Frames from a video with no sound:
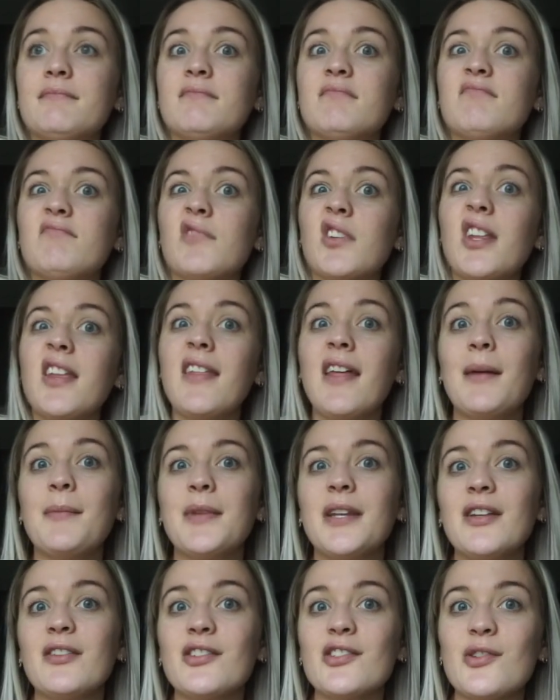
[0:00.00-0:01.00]
really that
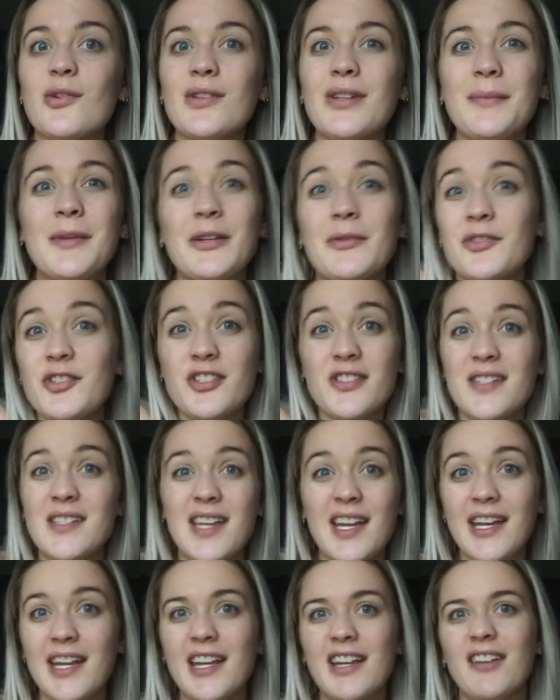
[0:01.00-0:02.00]
many results. I mean, I was just
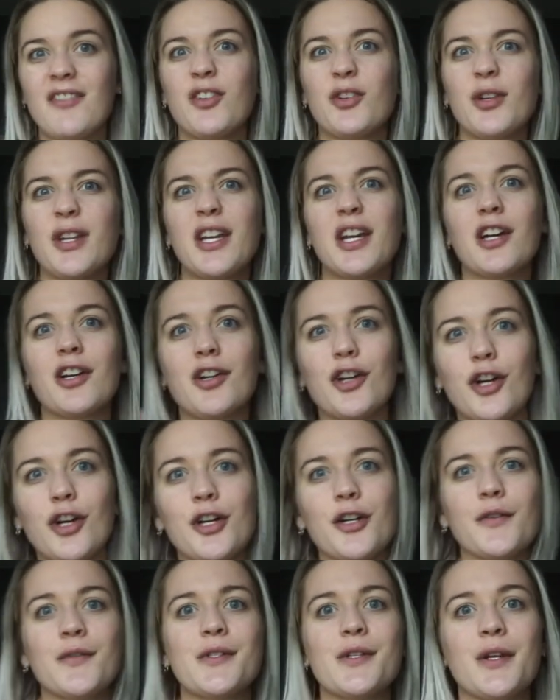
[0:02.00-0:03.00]
skinny. I never really got
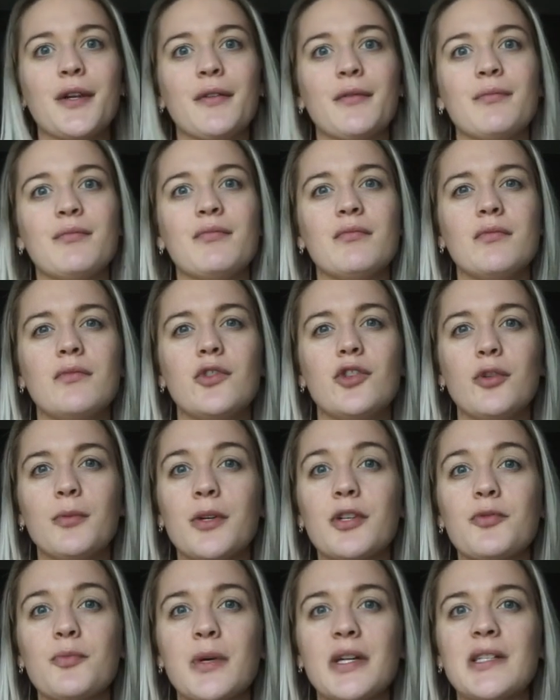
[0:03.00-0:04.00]
curves or too
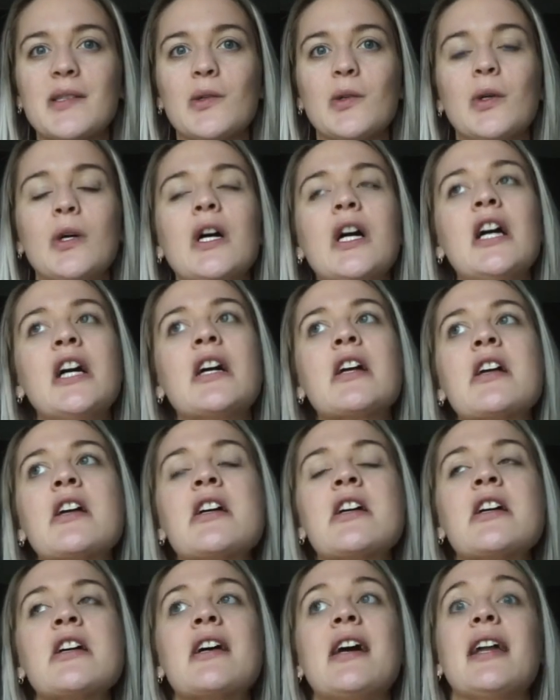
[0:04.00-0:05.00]
much muscle.
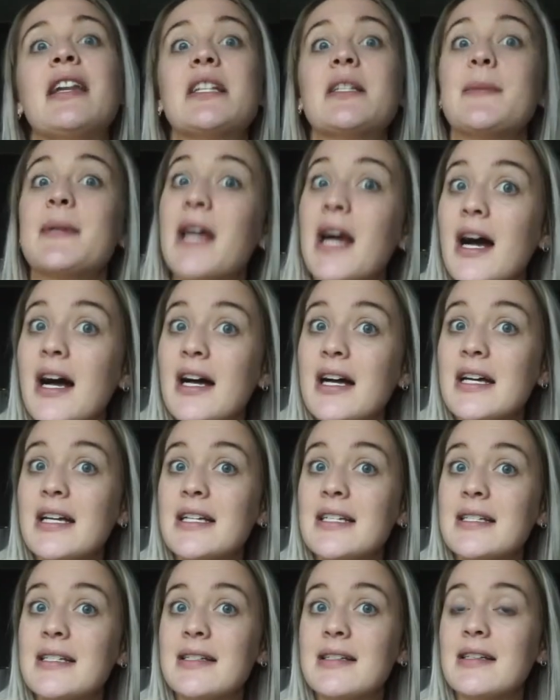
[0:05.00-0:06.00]
And it's
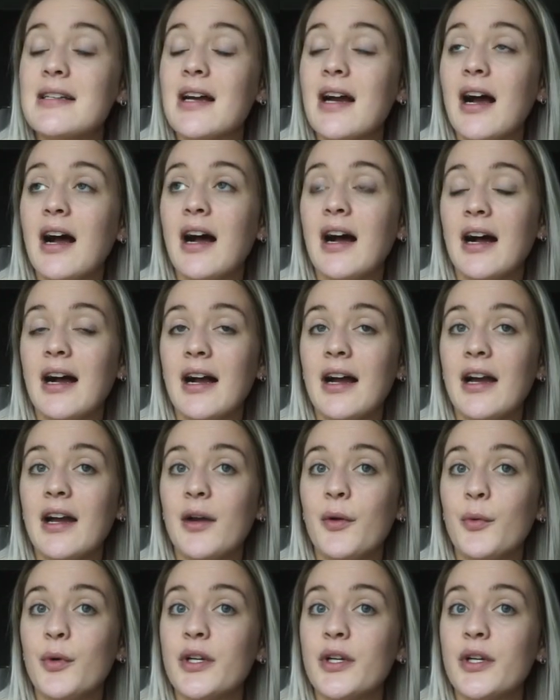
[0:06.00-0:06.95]
because I